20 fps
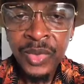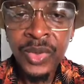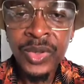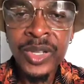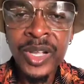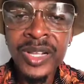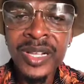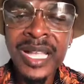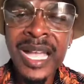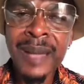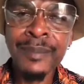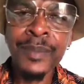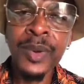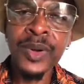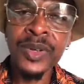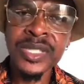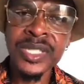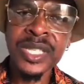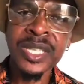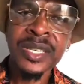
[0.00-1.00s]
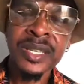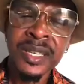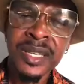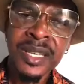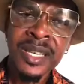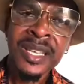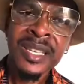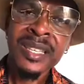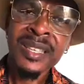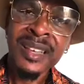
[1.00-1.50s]
Good girl gone bougie.
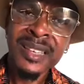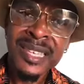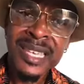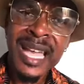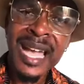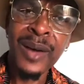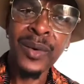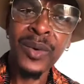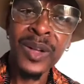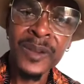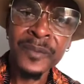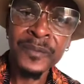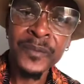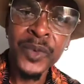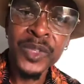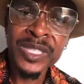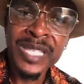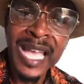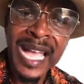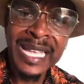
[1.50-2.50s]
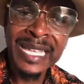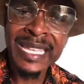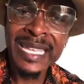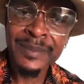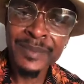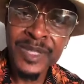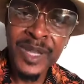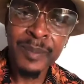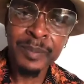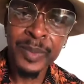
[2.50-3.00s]
You can't hold foot
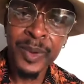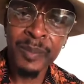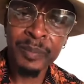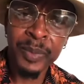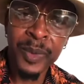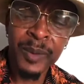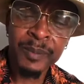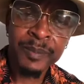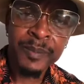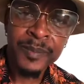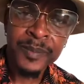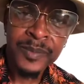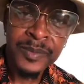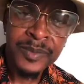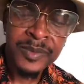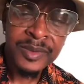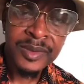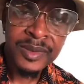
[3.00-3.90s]
and give him some pum pum.